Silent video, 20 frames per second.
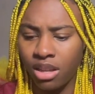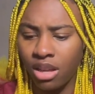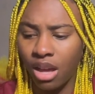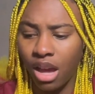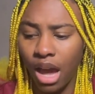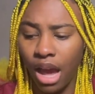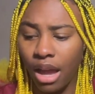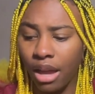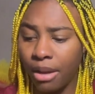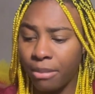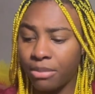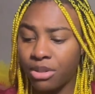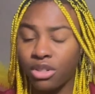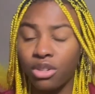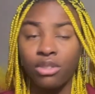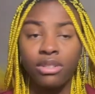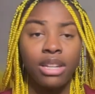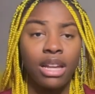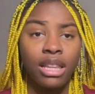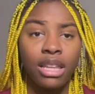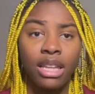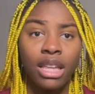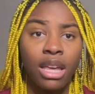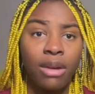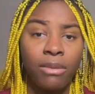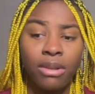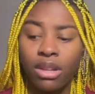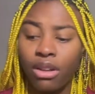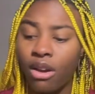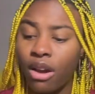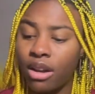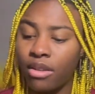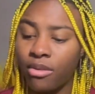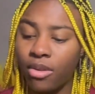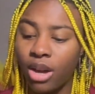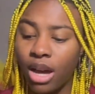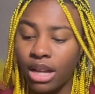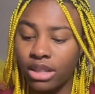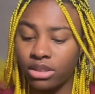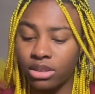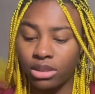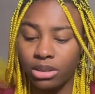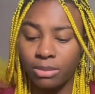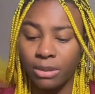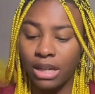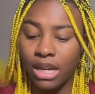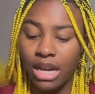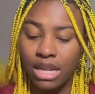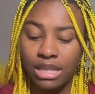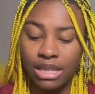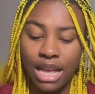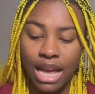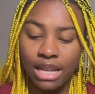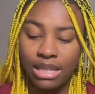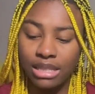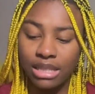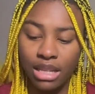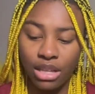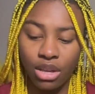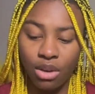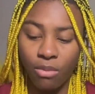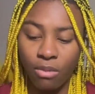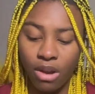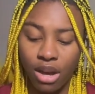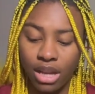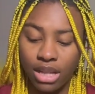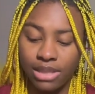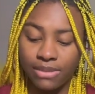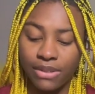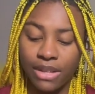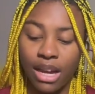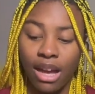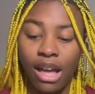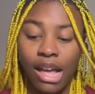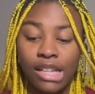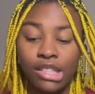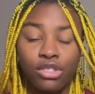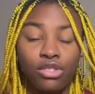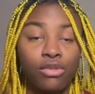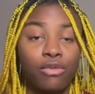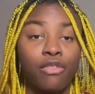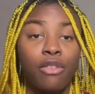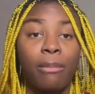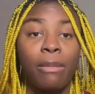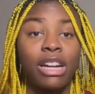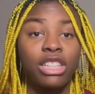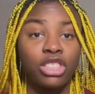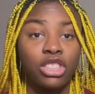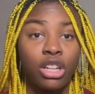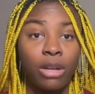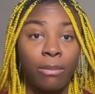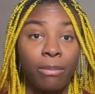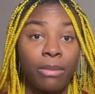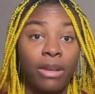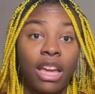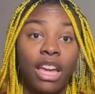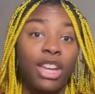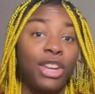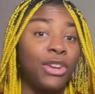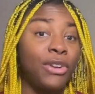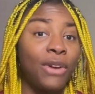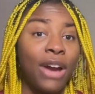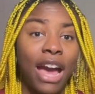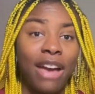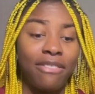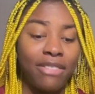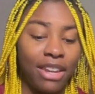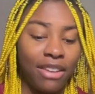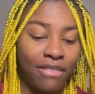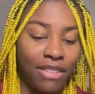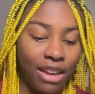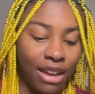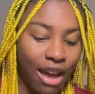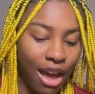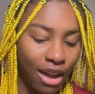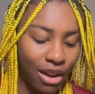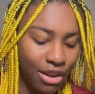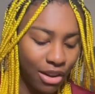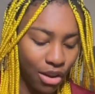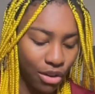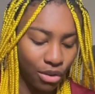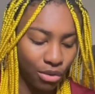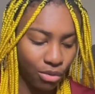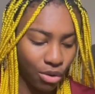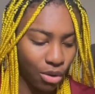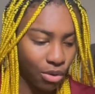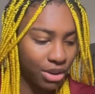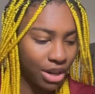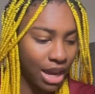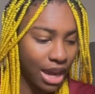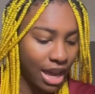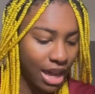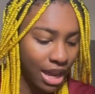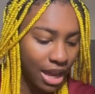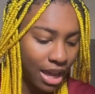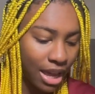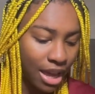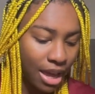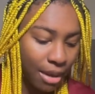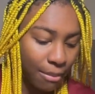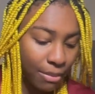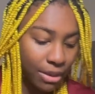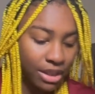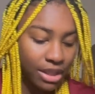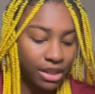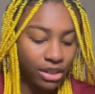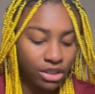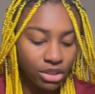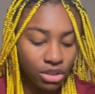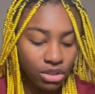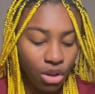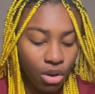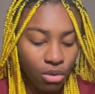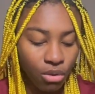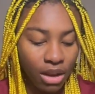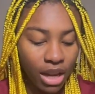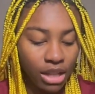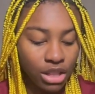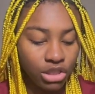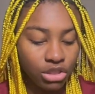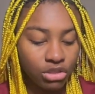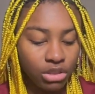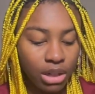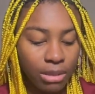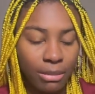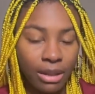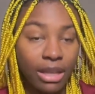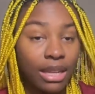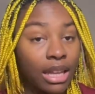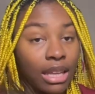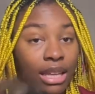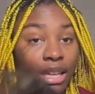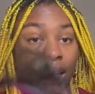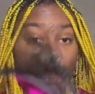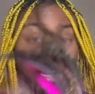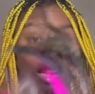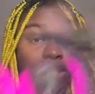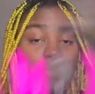I am so delicate with the Carnival costumes, because last thing you want is for your costume to mash up and you haven't even gotten on the road yet. But they're so extremely delicate. That's